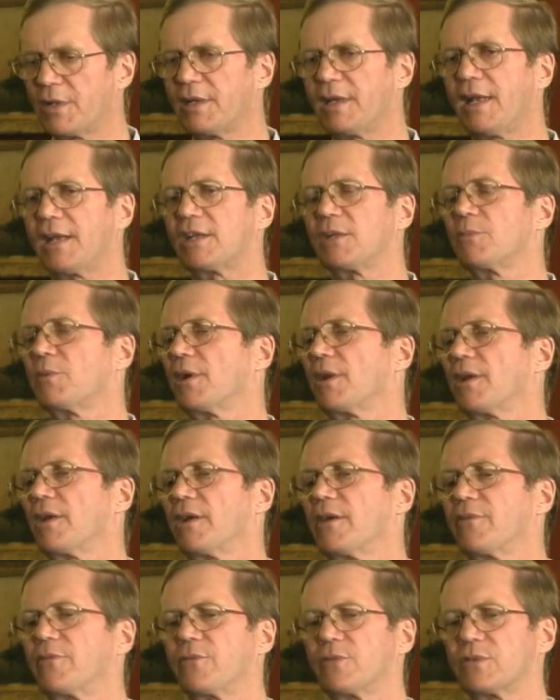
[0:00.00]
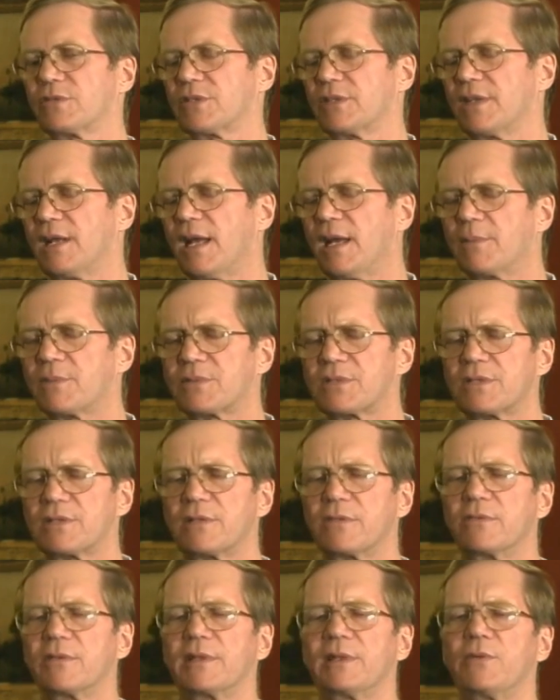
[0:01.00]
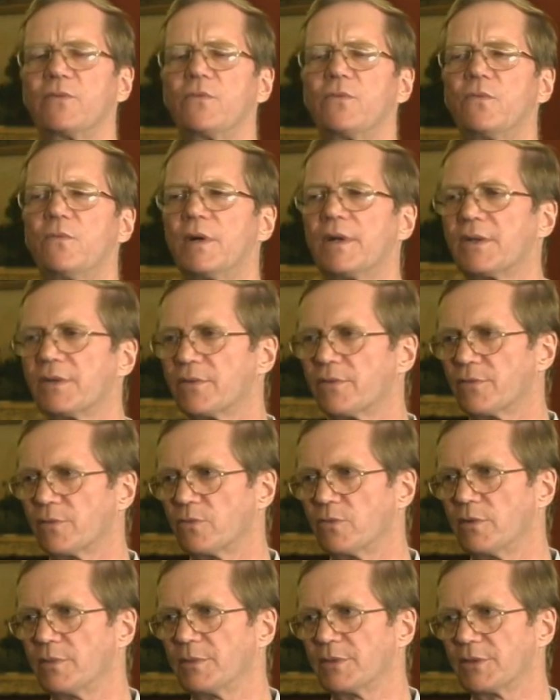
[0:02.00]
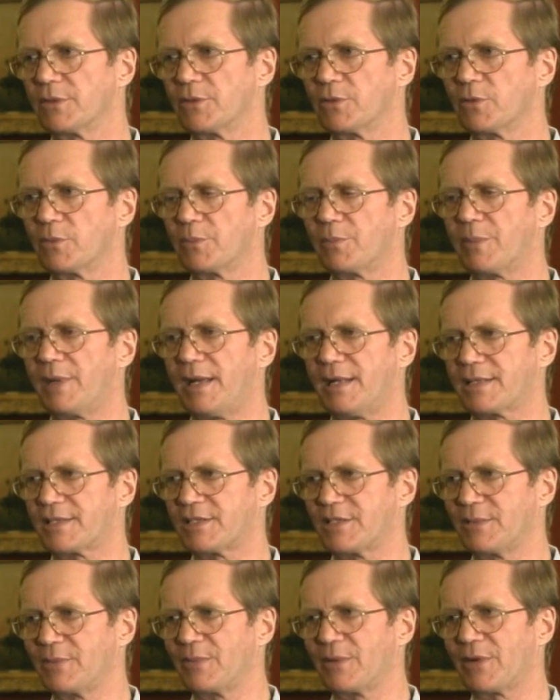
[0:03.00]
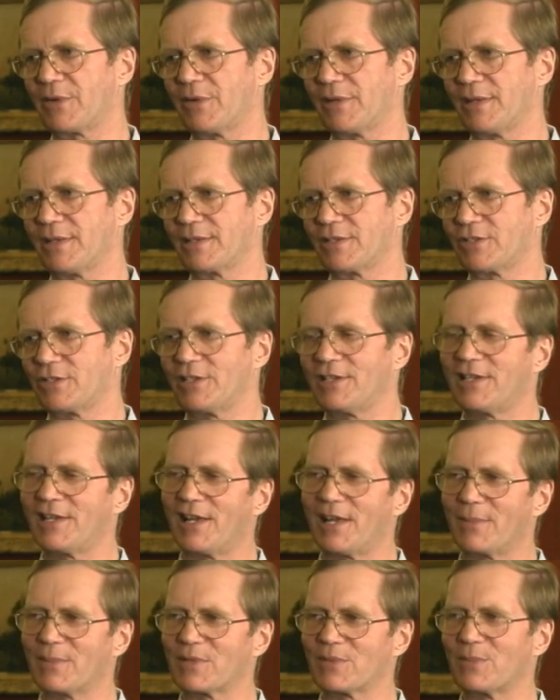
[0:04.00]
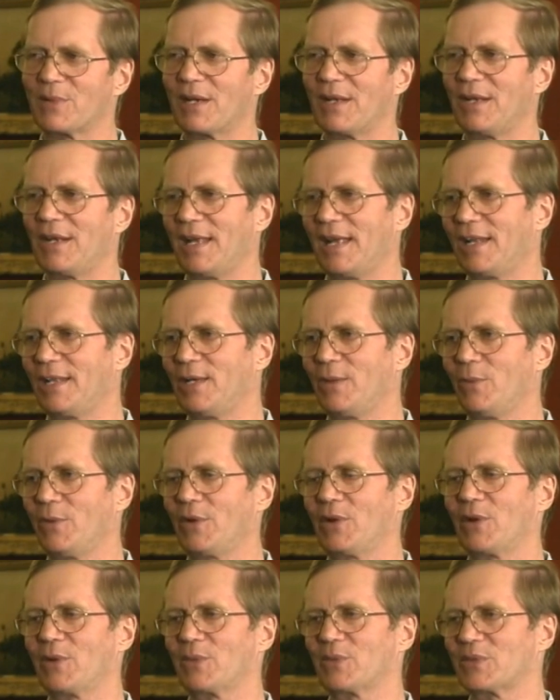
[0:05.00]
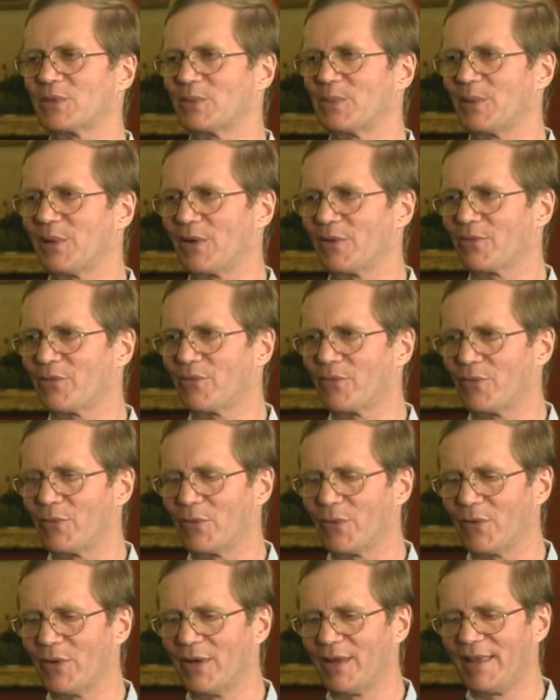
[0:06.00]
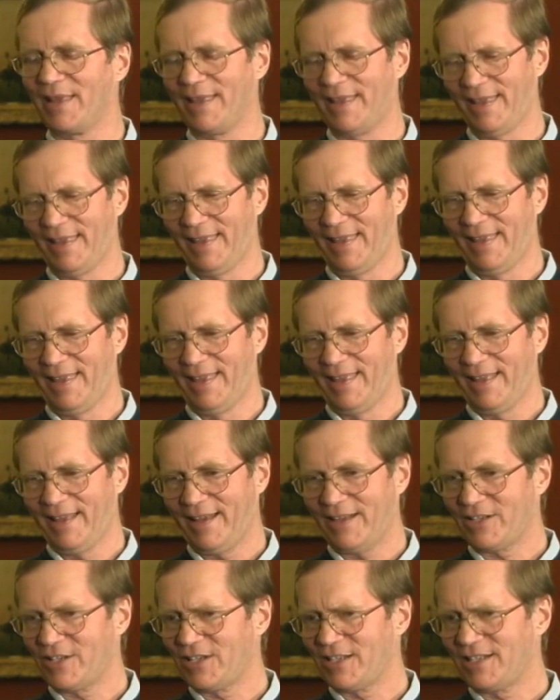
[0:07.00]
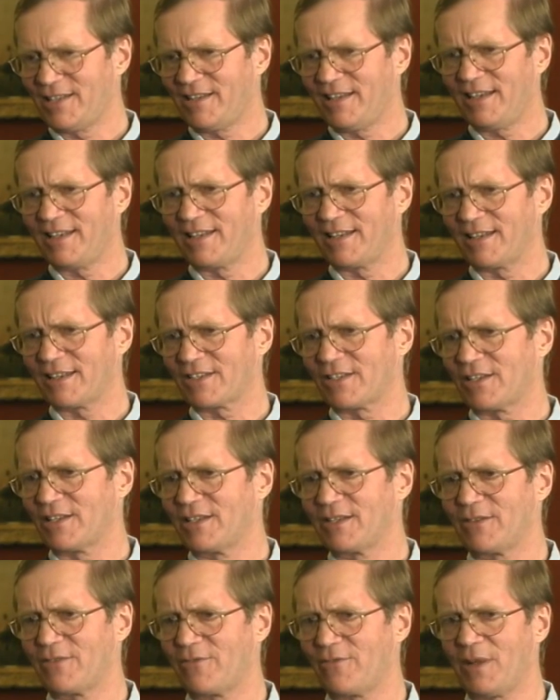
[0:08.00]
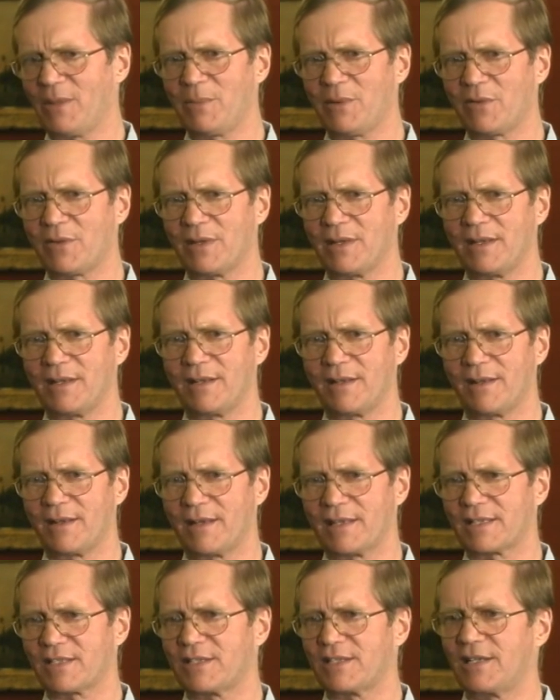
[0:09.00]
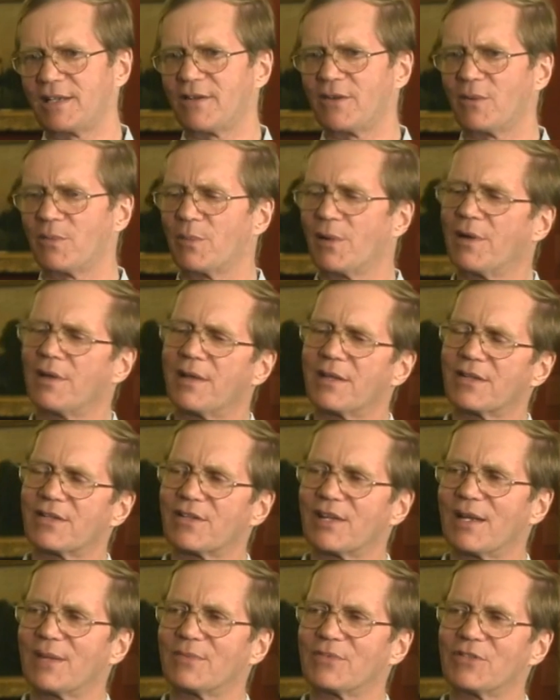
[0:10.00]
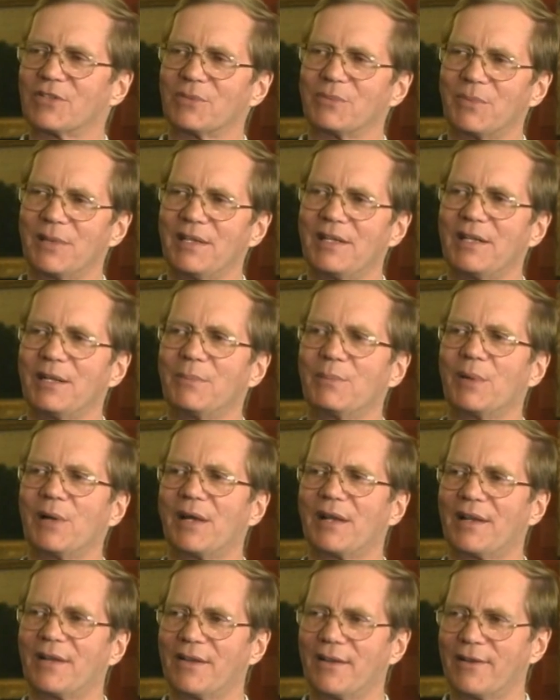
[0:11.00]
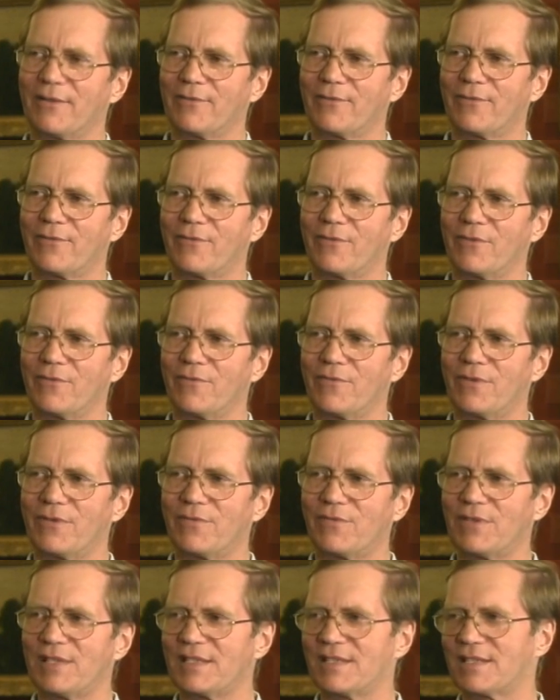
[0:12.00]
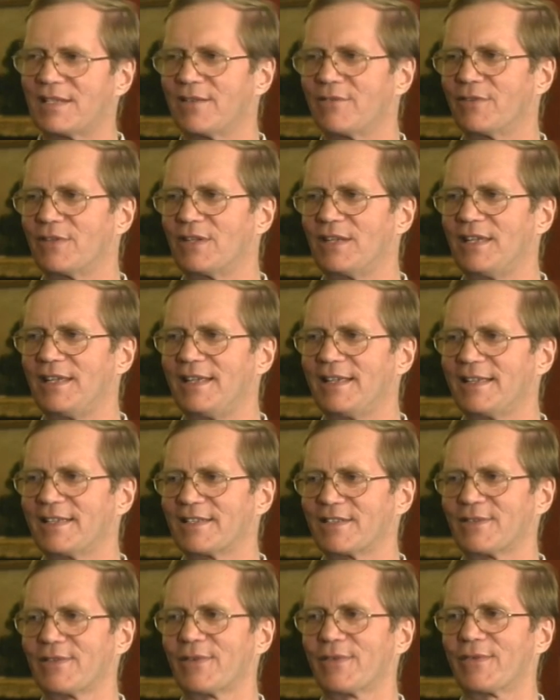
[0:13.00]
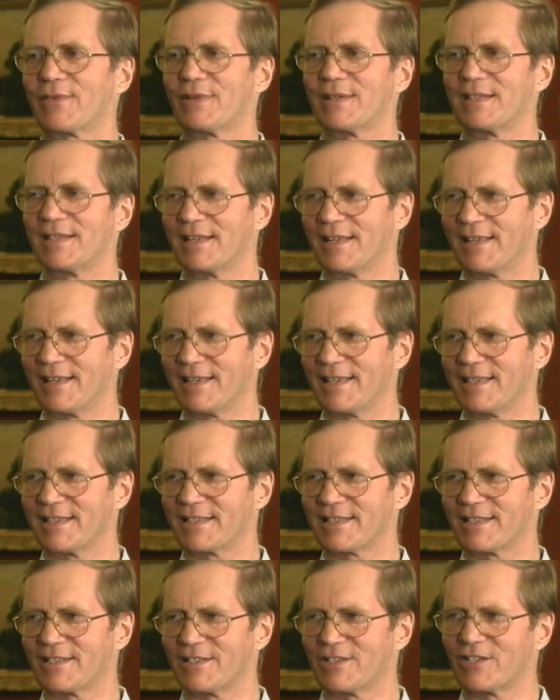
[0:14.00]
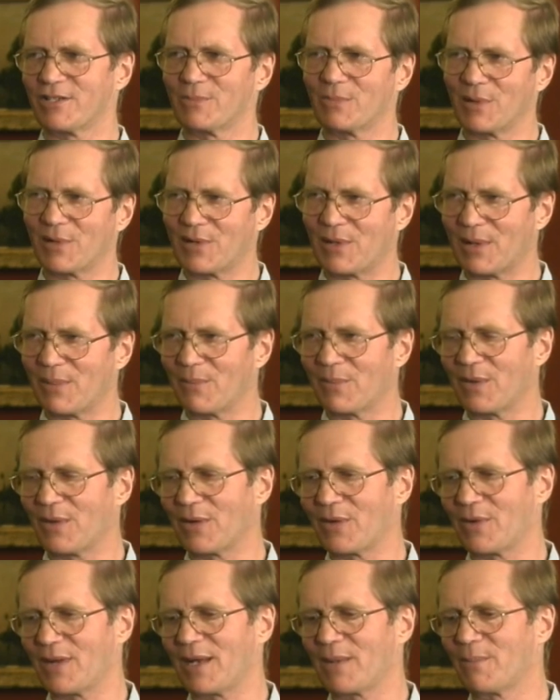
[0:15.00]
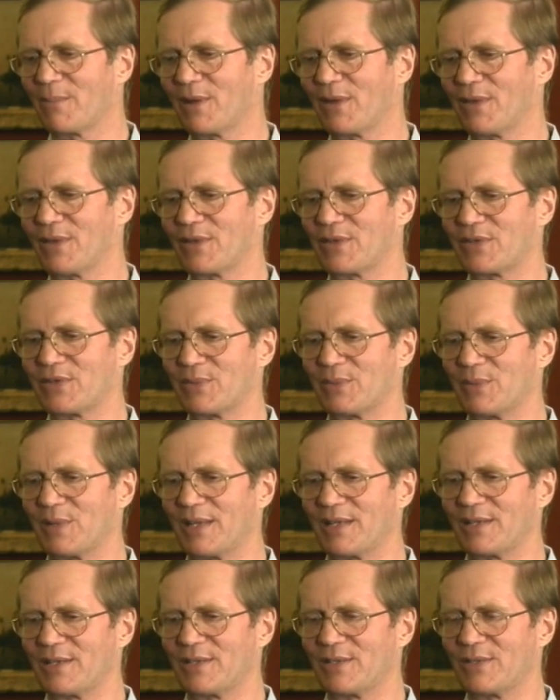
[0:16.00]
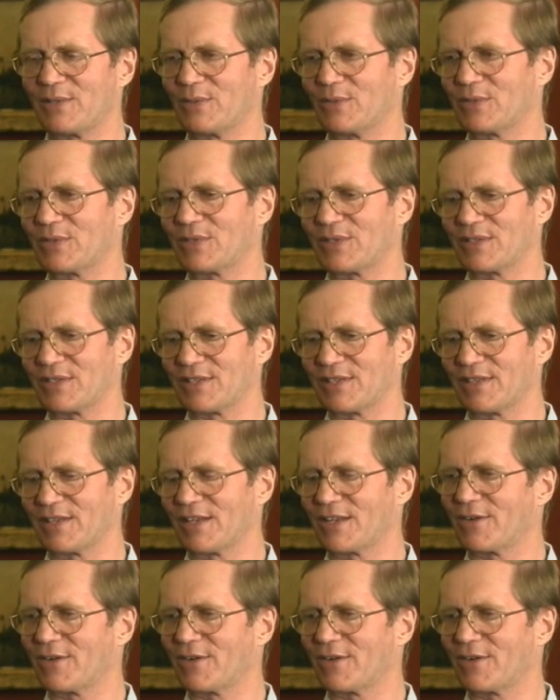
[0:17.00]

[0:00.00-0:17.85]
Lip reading: I had in my life was an absolutely wonderful woman called Patsy Murray, and she came as my nanny when I was about 4. And she died actually February last year. By that time she'd been in my life for 57 years and 3 days, and she'd become the grandmother to my daughters and the